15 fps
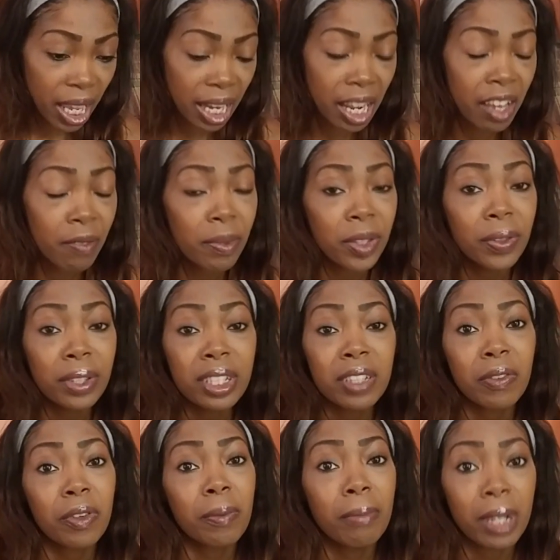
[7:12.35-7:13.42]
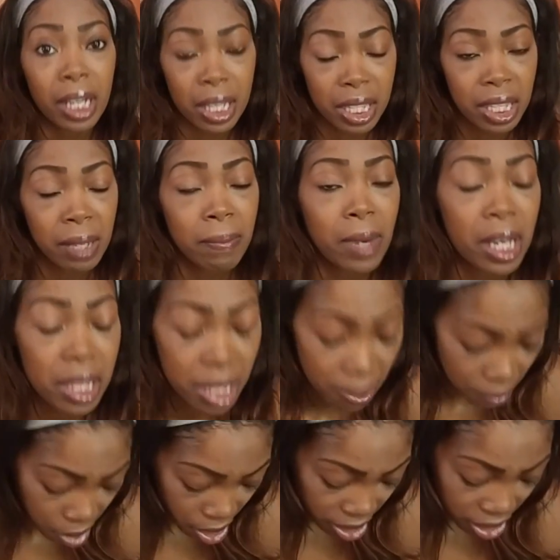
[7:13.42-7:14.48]
And I have been doing this for months and months
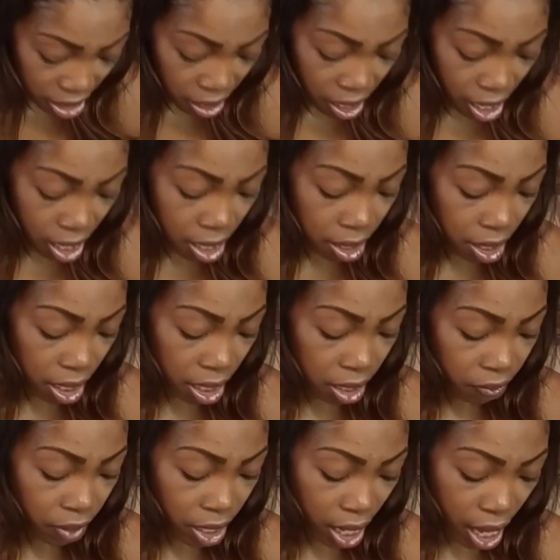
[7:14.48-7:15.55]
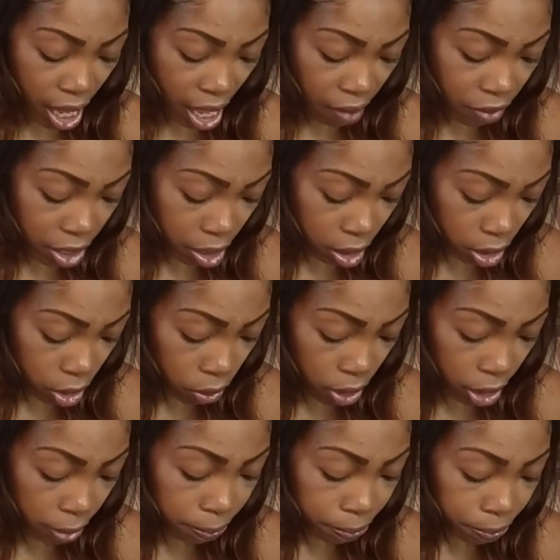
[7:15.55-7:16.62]
and months. And at the end of the day, I've
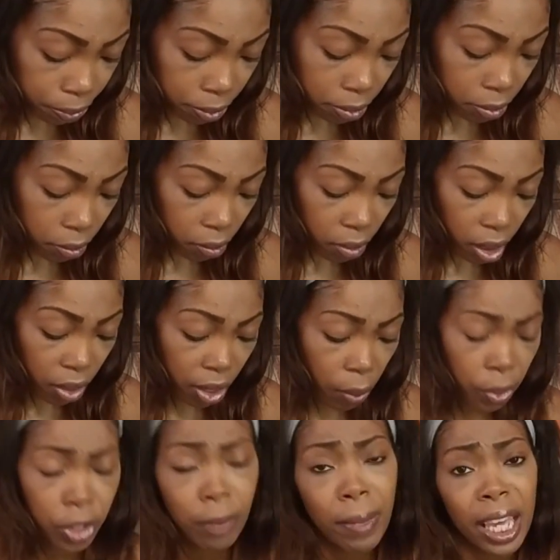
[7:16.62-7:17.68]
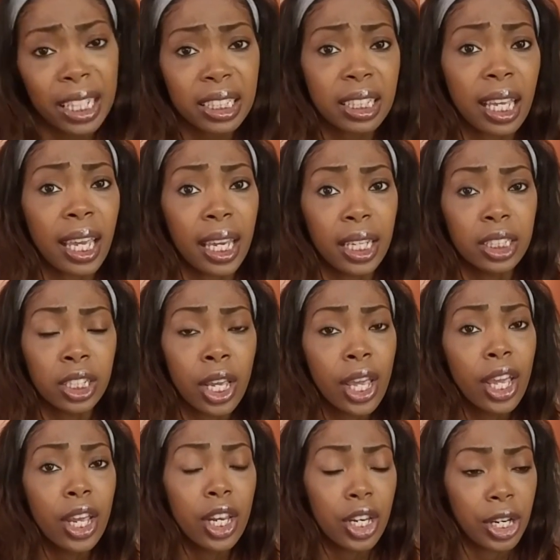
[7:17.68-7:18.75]
concluded that when you're backstage,
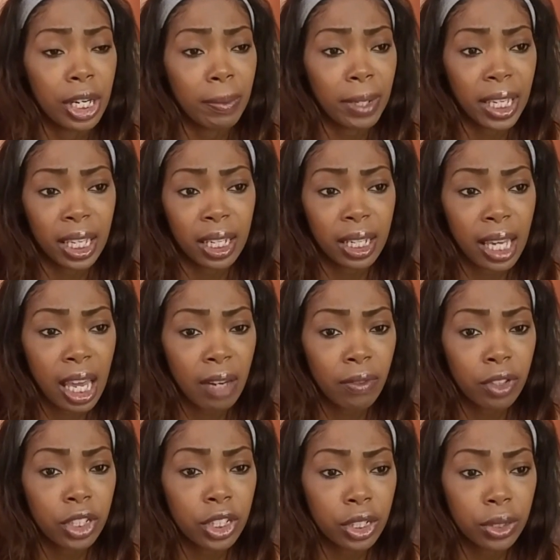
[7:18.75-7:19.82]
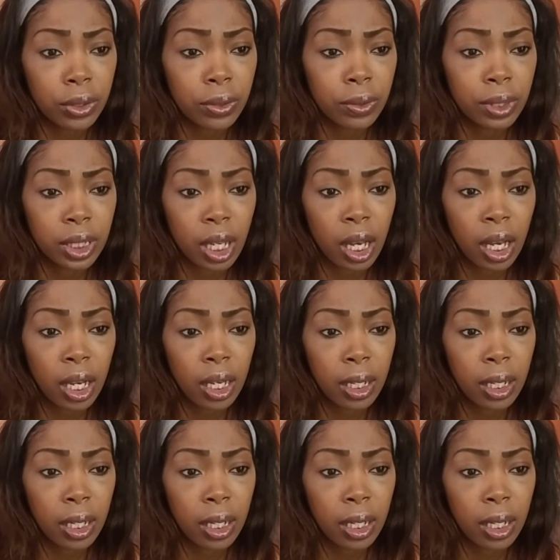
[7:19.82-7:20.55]
you're going to be in and out of your shoes.